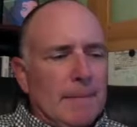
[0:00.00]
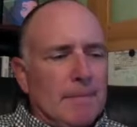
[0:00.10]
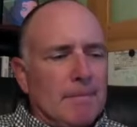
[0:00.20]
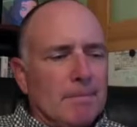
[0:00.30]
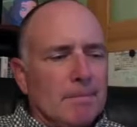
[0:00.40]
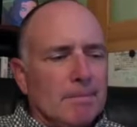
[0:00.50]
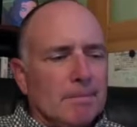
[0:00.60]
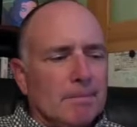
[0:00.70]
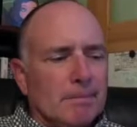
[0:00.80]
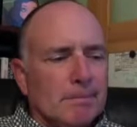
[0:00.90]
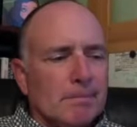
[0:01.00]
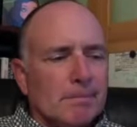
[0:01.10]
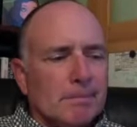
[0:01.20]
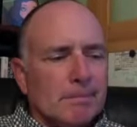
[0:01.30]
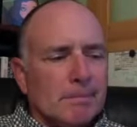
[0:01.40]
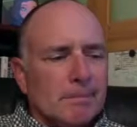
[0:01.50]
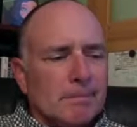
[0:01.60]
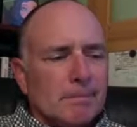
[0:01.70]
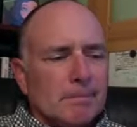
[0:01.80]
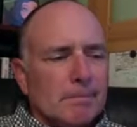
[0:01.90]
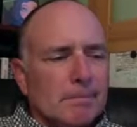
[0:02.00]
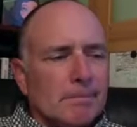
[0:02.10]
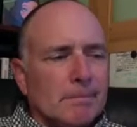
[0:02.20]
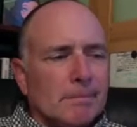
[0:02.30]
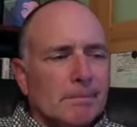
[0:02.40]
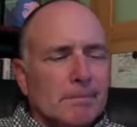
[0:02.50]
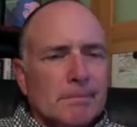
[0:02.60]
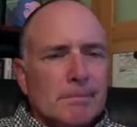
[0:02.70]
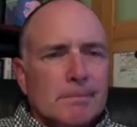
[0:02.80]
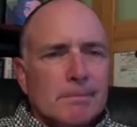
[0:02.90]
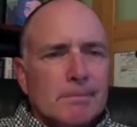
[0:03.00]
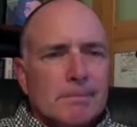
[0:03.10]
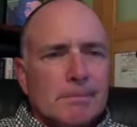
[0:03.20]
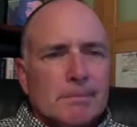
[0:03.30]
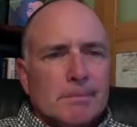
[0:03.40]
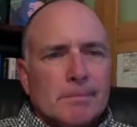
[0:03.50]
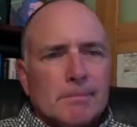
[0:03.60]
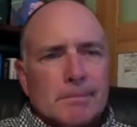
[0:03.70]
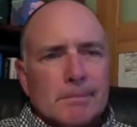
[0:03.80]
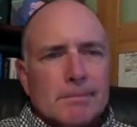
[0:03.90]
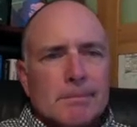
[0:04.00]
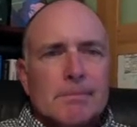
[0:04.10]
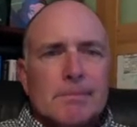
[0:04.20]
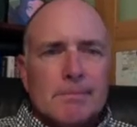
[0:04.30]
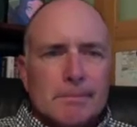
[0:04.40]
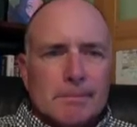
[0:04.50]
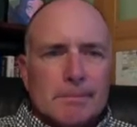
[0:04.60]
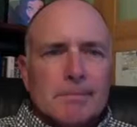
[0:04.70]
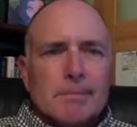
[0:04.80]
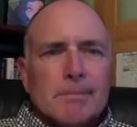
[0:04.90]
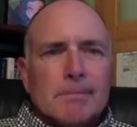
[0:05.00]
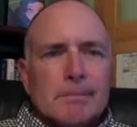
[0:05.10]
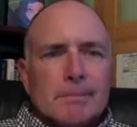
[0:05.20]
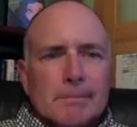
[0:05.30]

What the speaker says: The person shown says nothing.